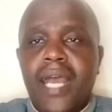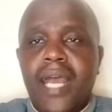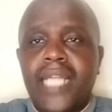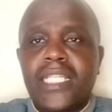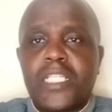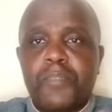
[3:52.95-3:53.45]

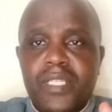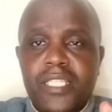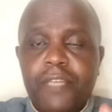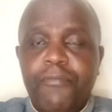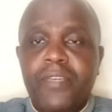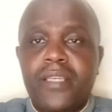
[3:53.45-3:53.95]
and the
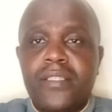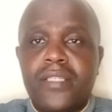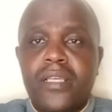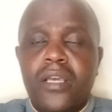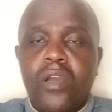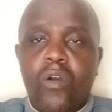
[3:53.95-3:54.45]
specifics
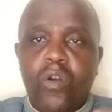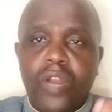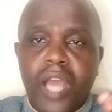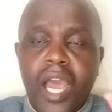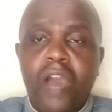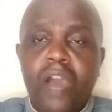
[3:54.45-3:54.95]
on
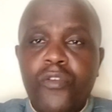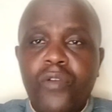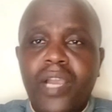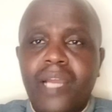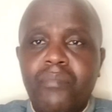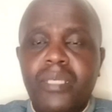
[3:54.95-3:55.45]
how you
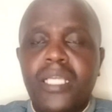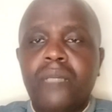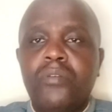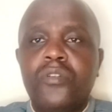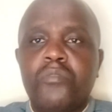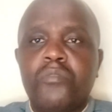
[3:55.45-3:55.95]
can be
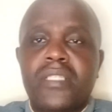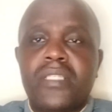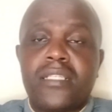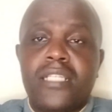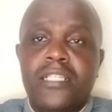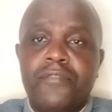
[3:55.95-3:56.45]
able to be
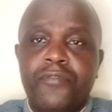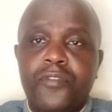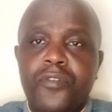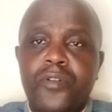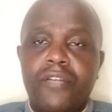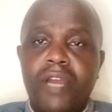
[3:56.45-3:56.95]

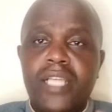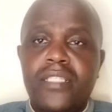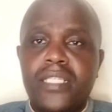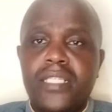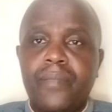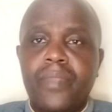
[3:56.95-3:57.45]
successful in
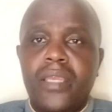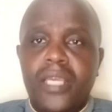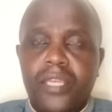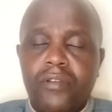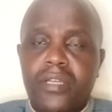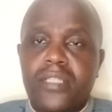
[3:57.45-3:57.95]
writing
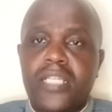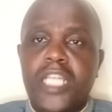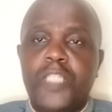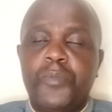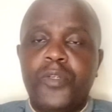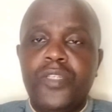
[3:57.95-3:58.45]
your
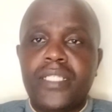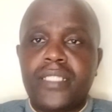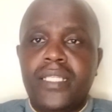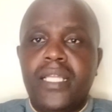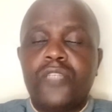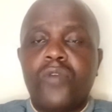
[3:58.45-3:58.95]
research project.
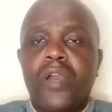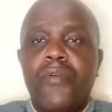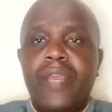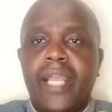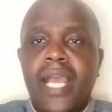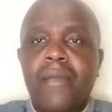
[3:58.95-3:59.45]
And that's why
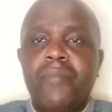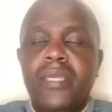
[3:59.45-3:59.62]
we come